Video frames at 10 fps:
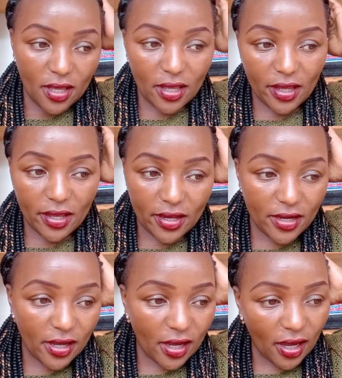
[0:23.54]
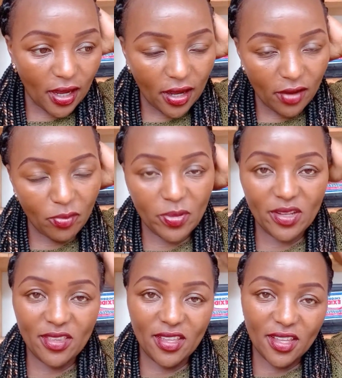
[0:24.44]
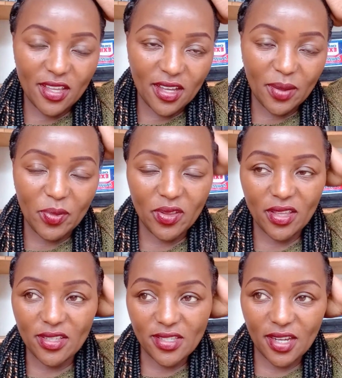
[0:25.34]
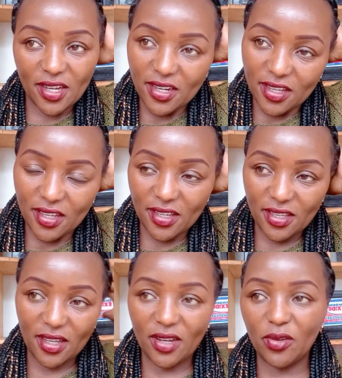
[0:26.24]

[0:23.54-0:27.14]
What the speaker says: and I have been thinking about the journey